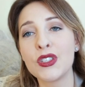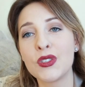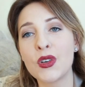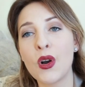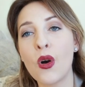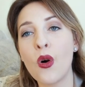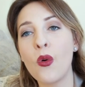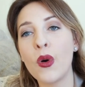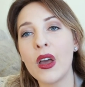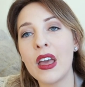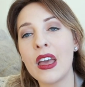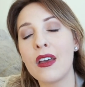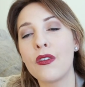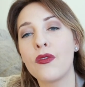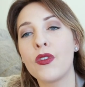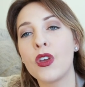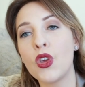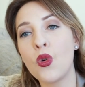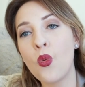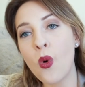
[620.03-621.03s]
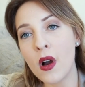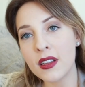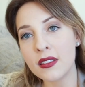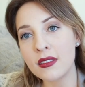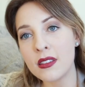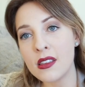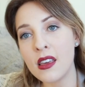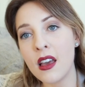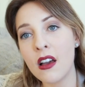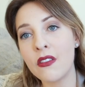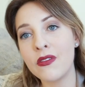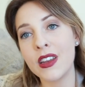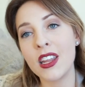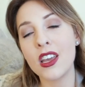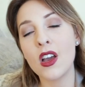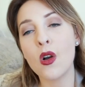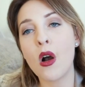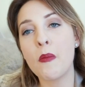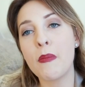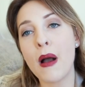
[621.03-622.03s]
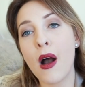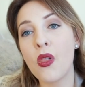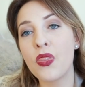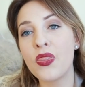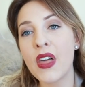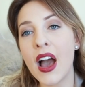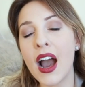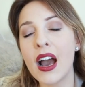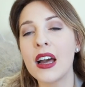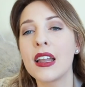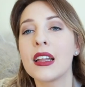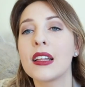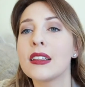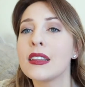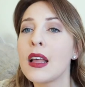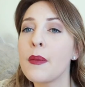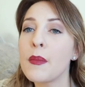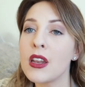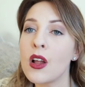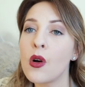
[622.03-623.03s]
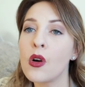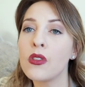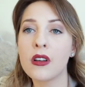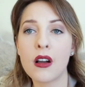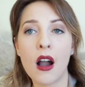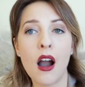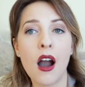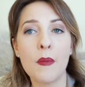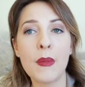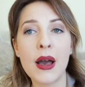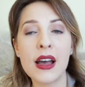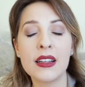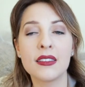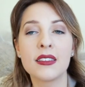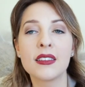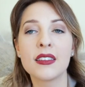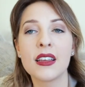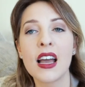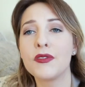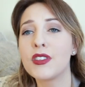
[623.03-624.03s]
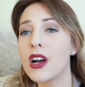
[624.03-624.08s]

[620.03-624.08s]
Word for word: So if you wanna see a video about that, let me know in the comments.